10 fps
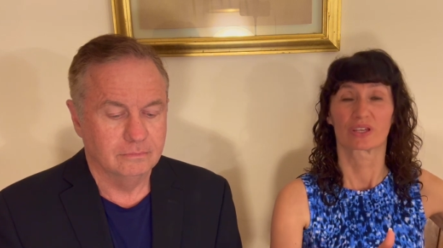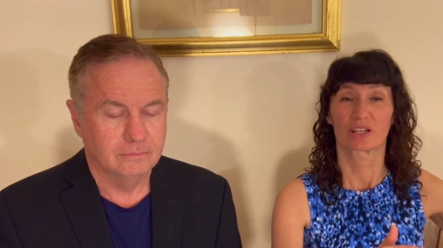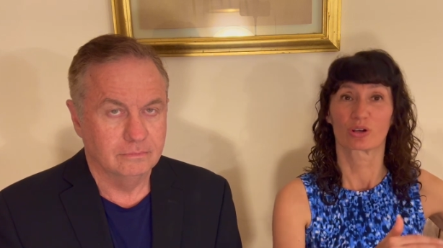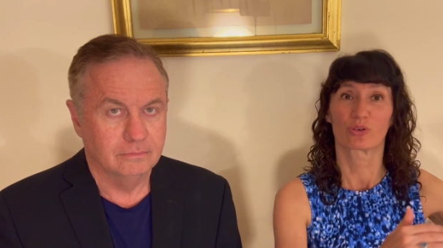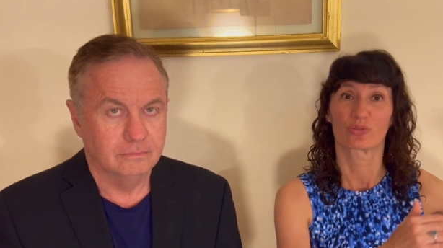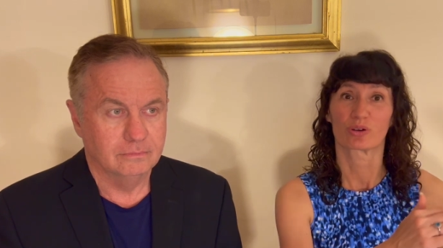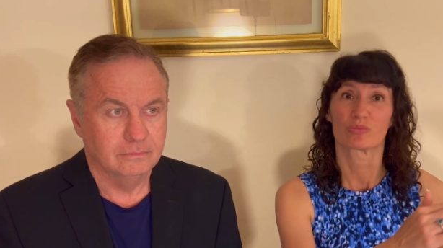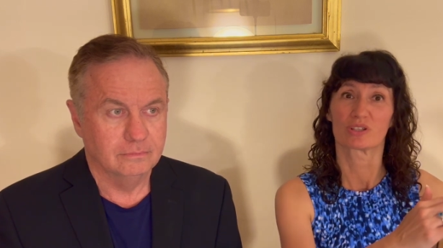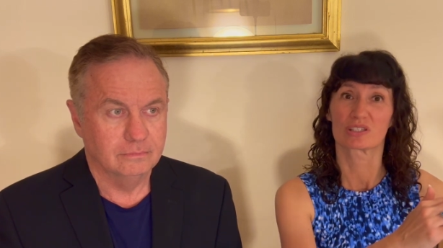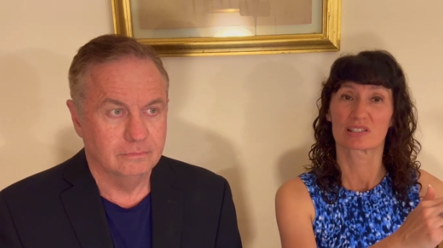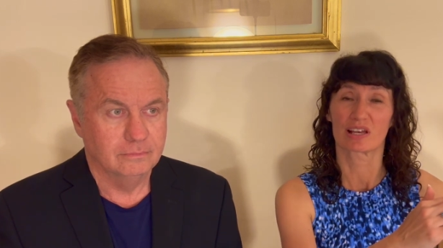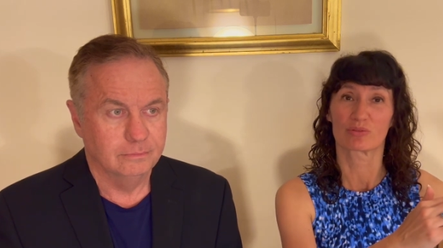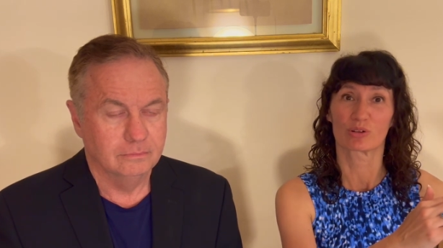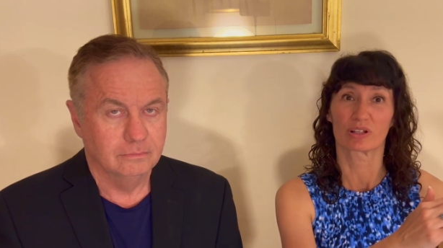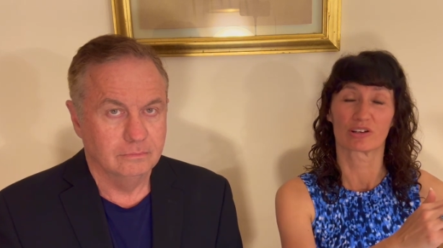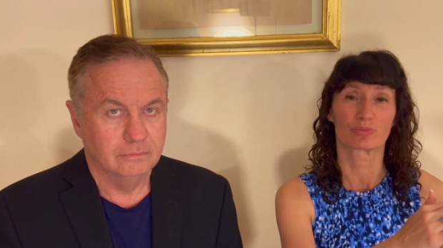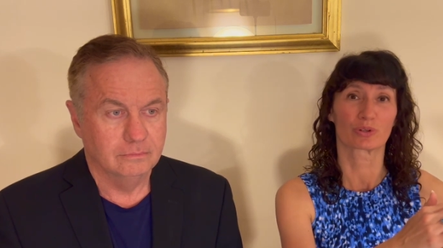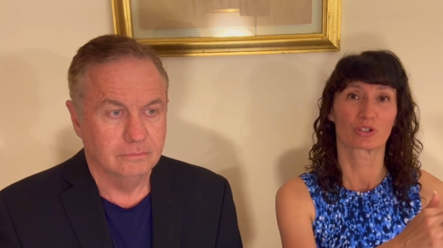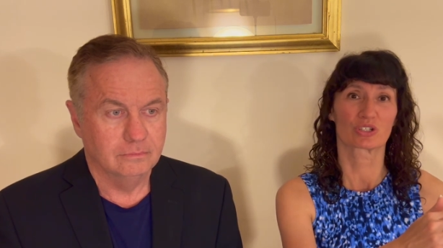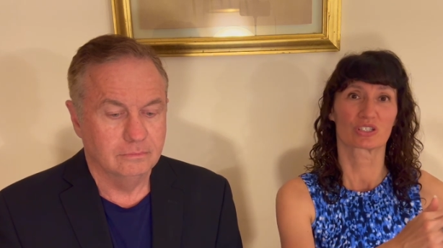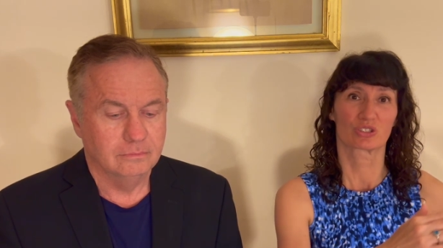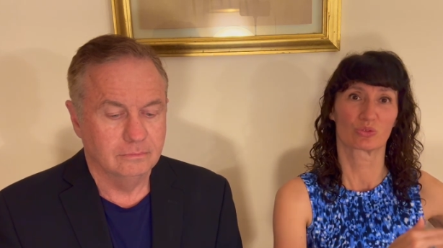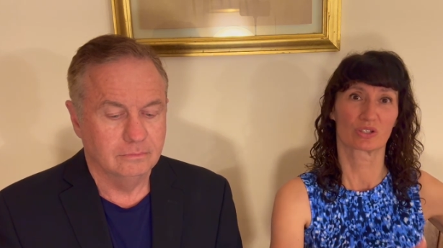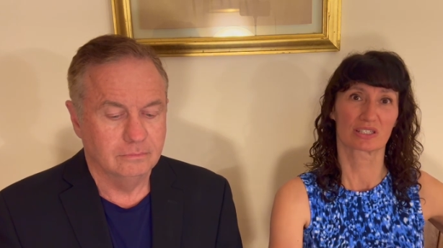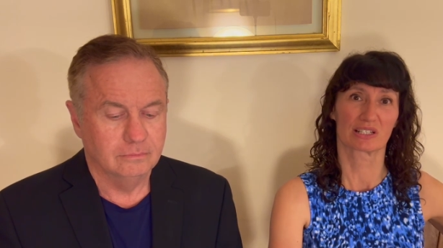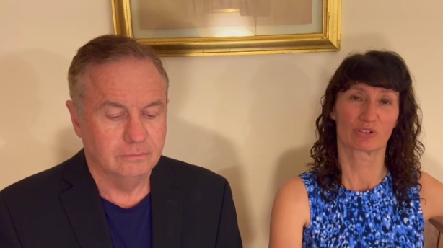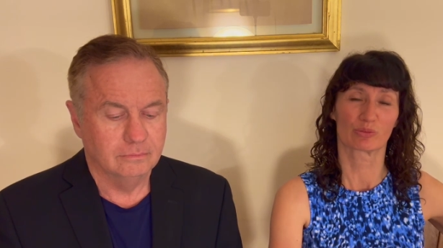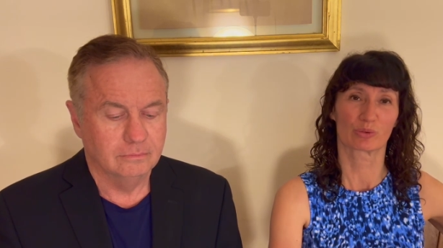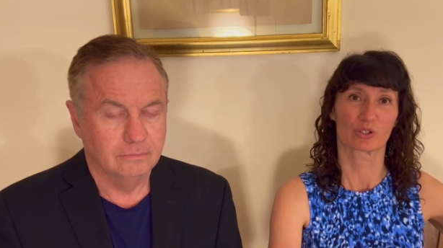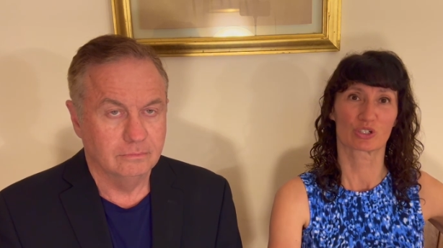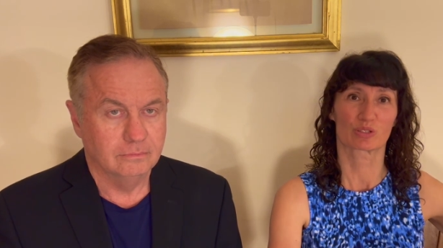Speaker 1: and go from this level of purchase to this level of purchase